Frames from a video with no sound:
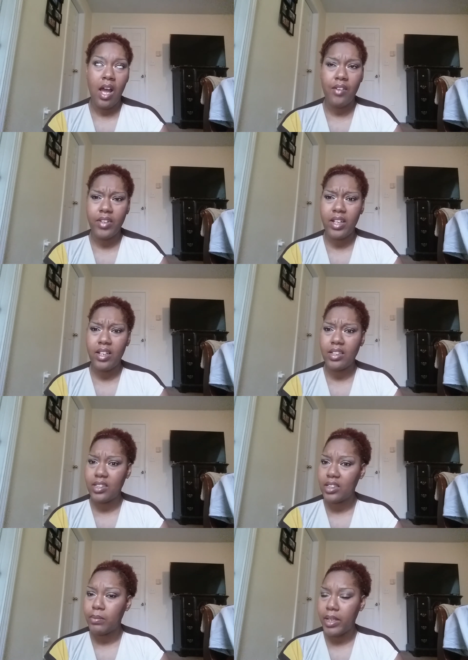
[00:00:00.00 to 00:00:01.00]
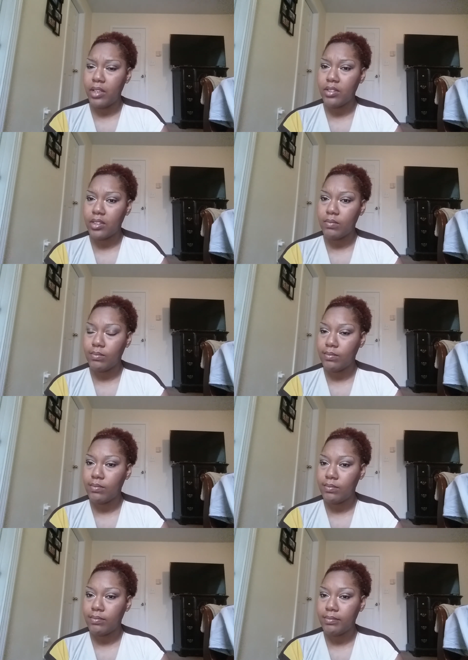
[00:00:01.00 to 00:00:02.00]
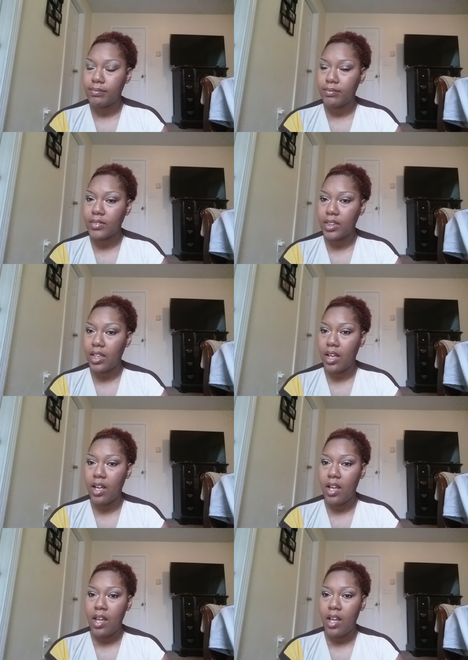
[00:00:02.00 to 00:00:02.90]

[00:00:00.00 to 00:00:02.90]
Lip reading: like 6 pounds. Yeah.